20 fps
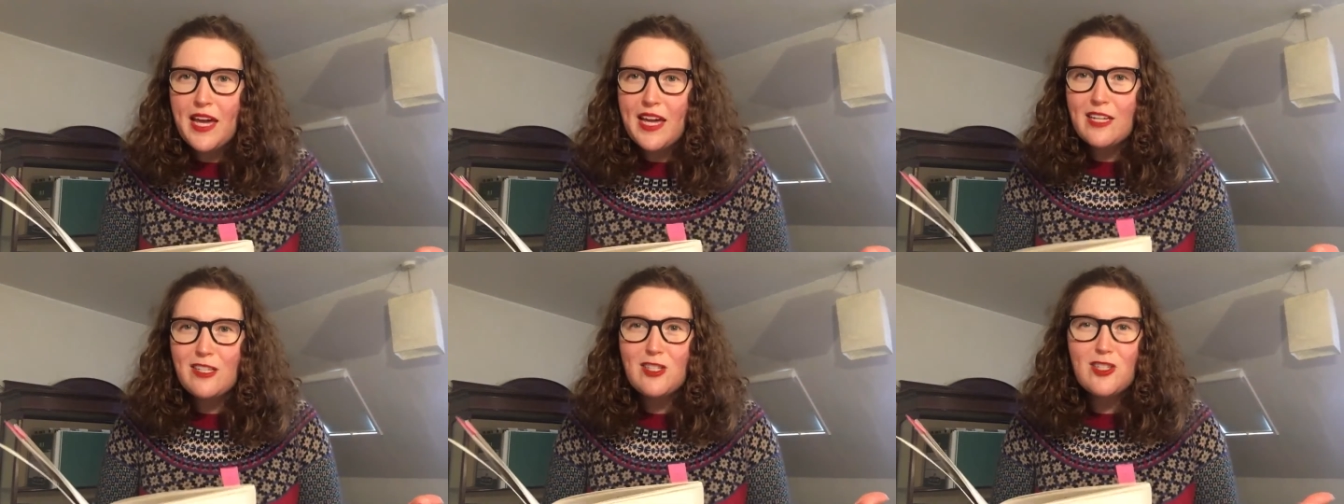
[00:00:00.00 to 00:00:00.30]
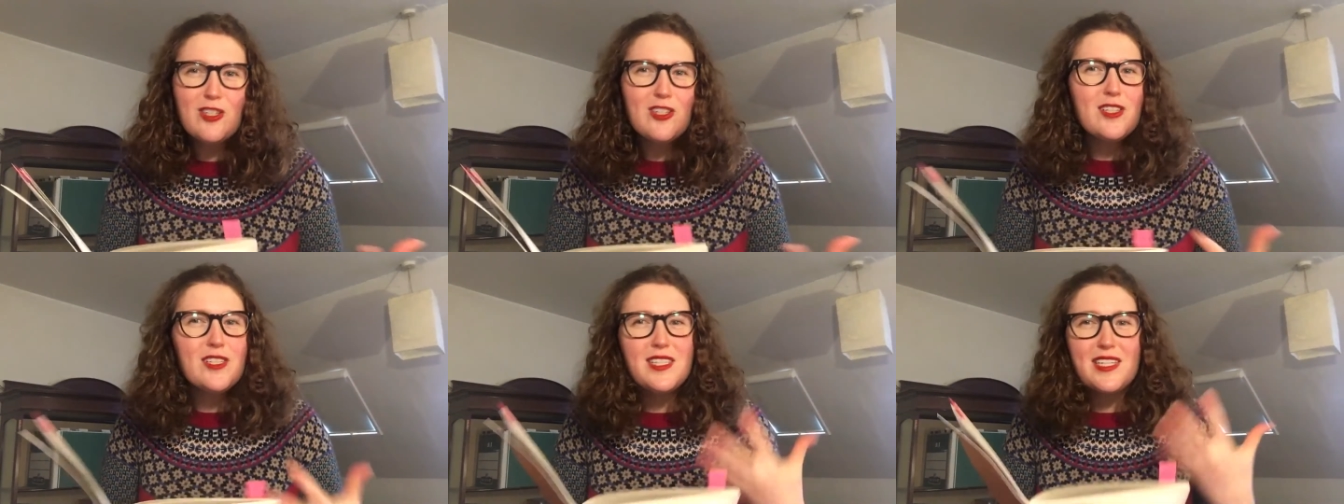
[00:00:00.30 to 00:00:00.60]

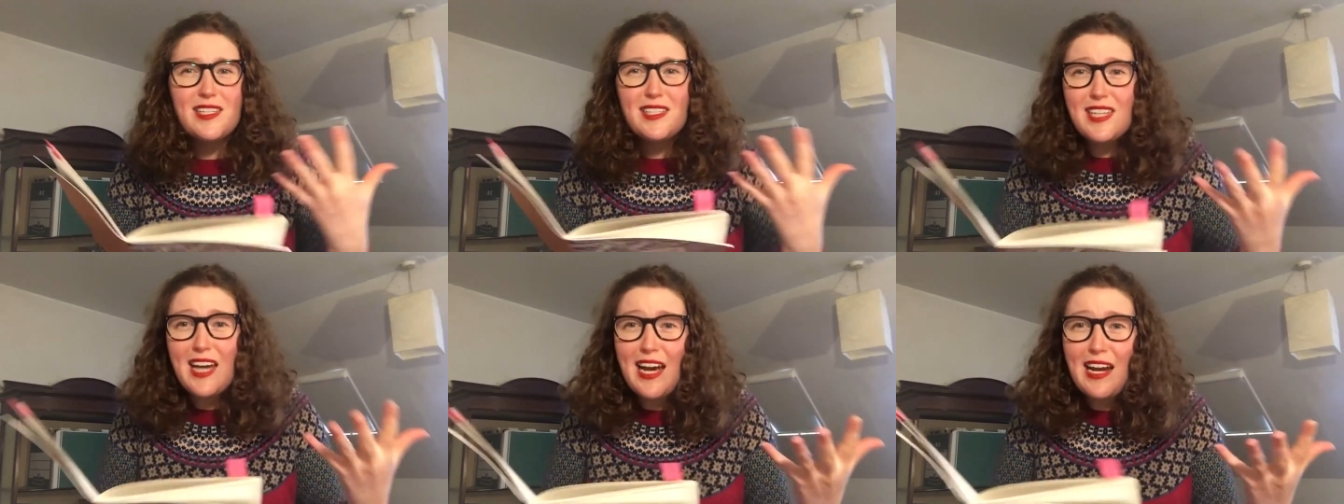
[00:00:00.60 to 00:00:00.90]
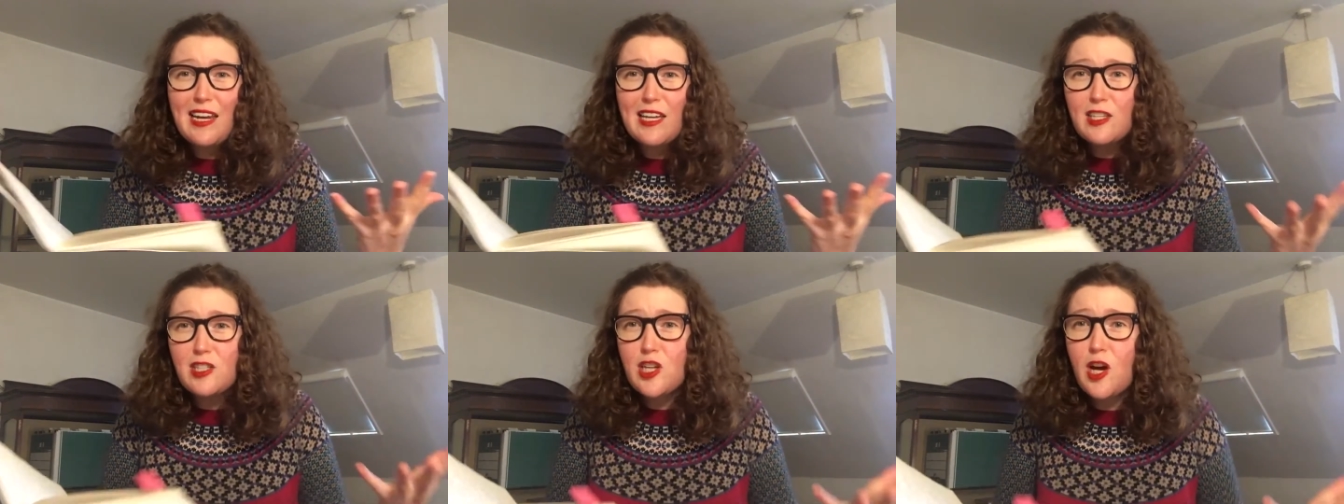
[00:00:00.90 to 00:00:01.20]
angels in
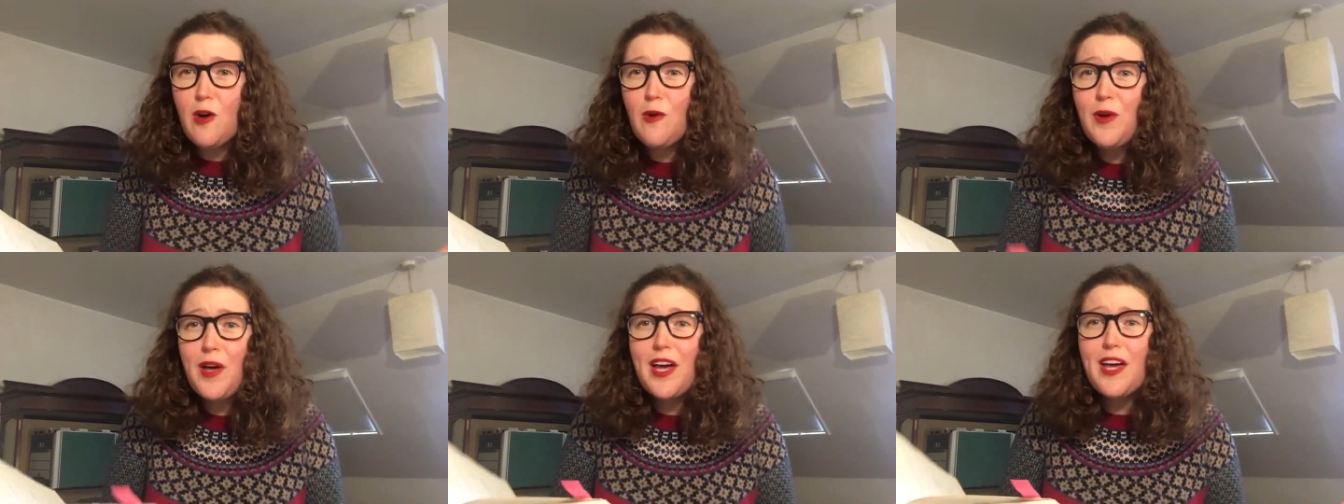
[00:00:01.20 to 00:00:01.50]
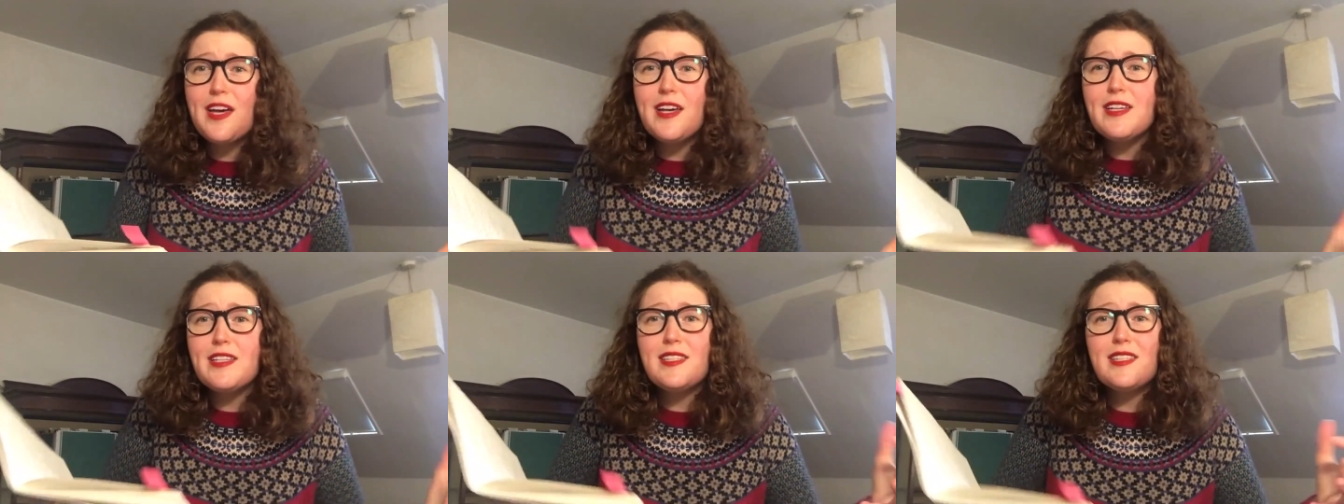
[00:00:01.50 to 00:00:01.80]
tiny
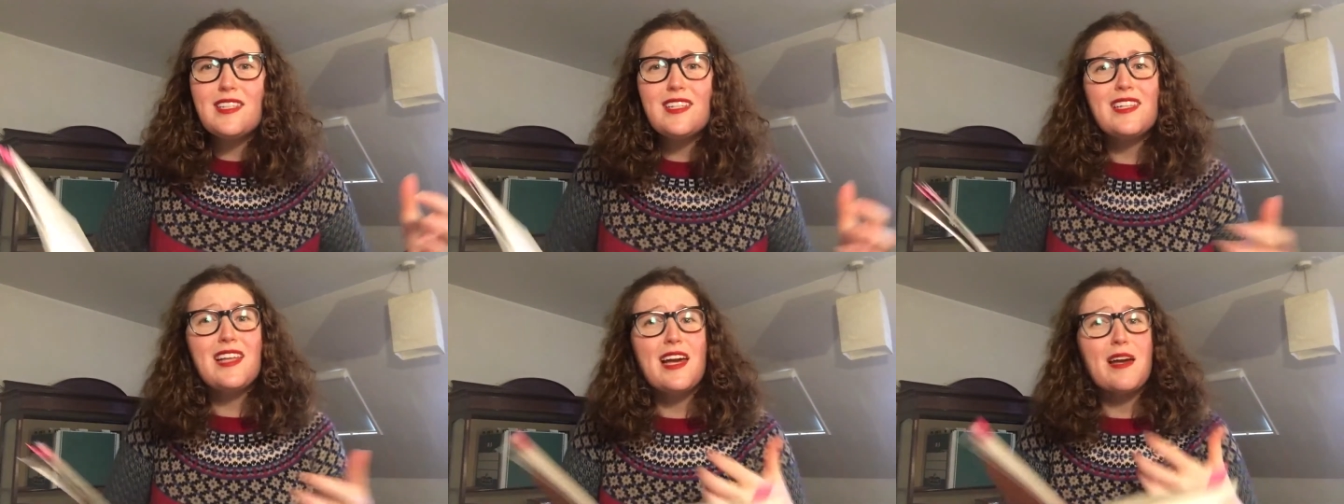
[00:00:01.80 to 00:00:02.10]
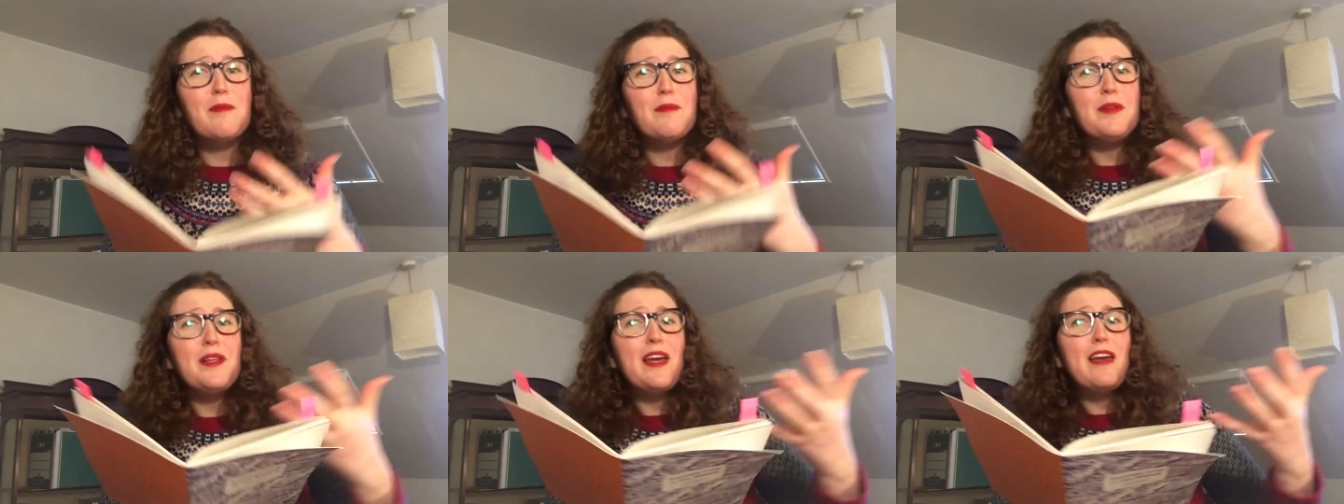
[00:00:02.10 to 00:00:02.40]
togas to
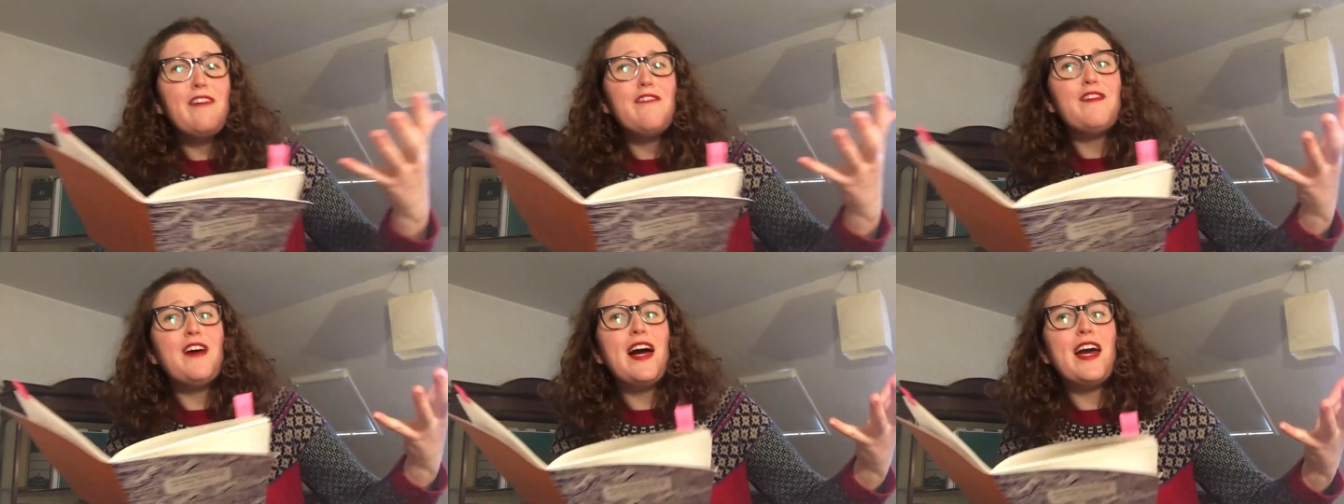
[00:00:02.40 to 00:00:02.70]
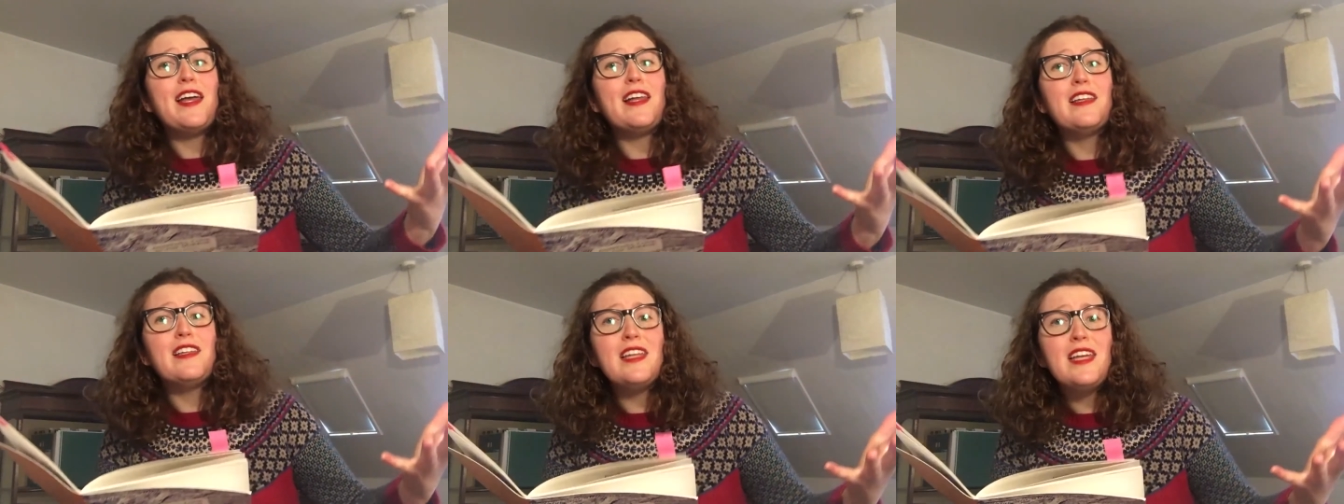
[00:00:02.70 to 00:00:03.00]
like play
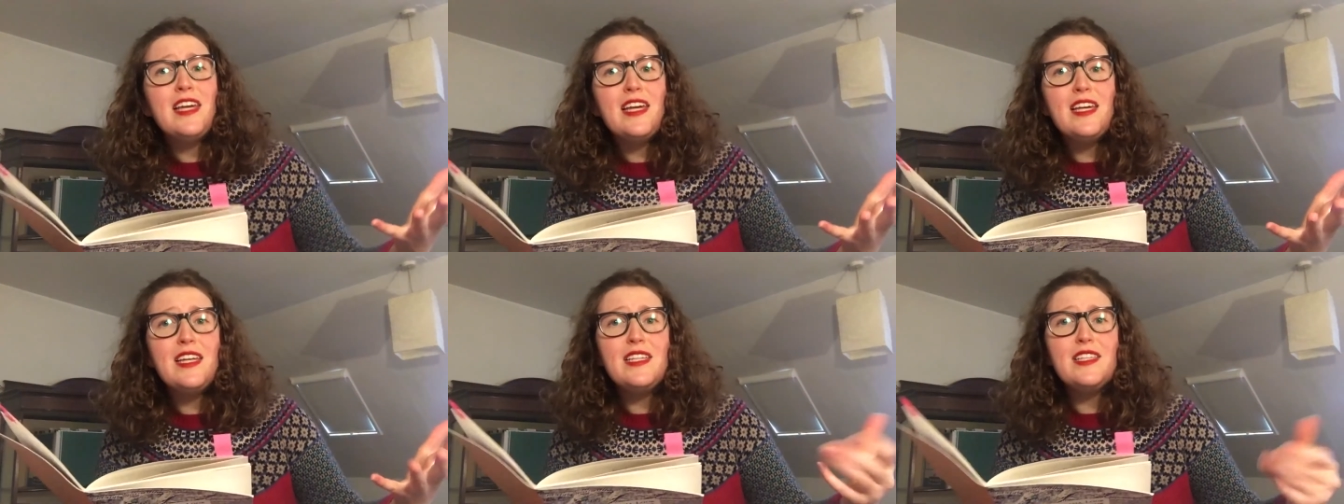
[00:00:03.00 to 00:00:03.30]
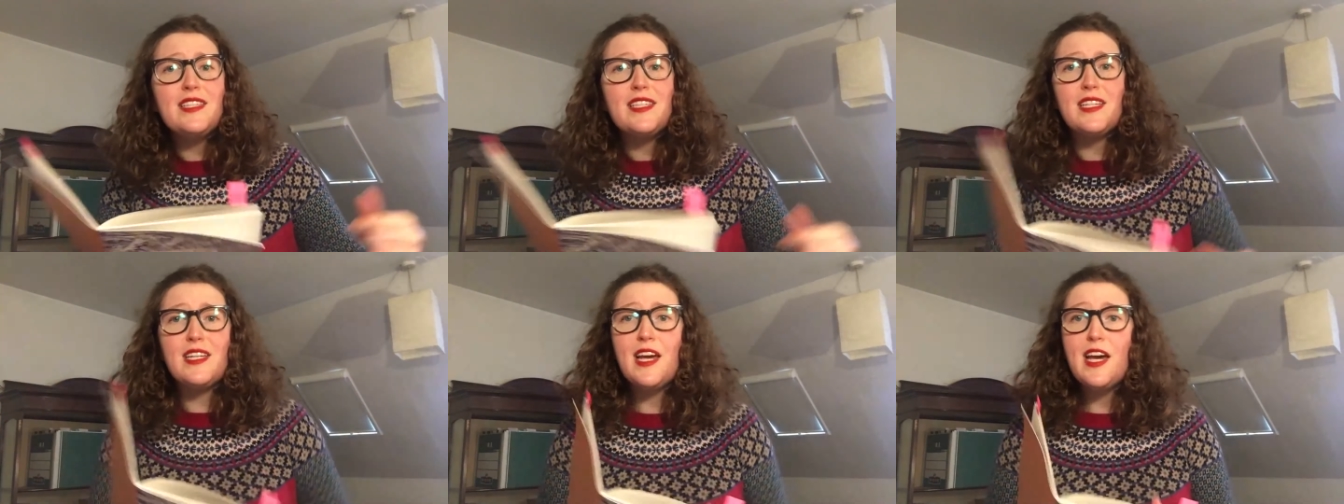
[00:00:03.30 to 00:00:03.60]

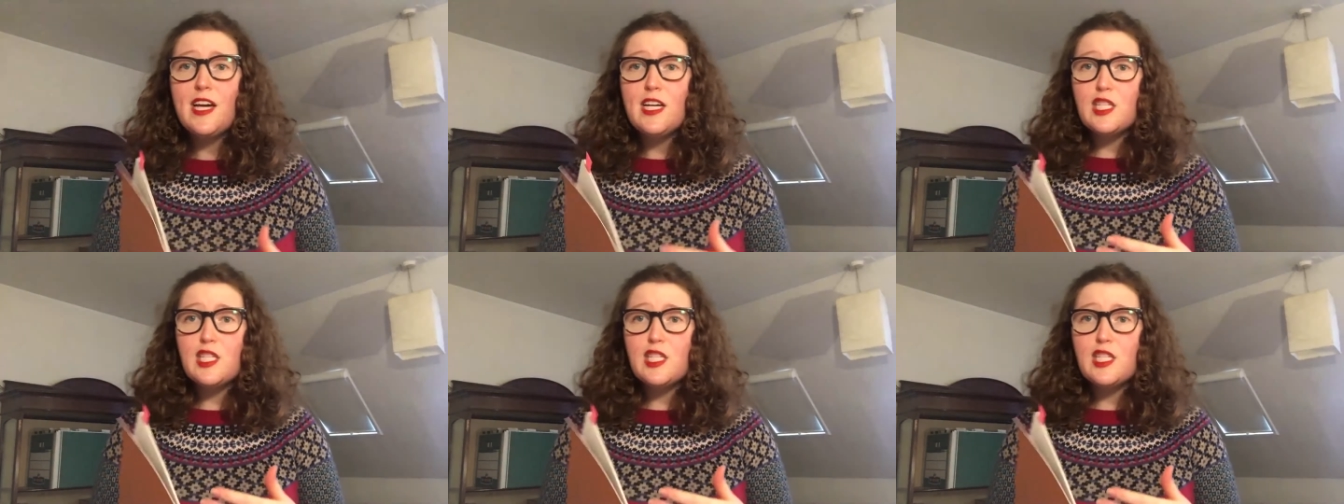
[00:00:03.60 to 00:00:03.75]
violins and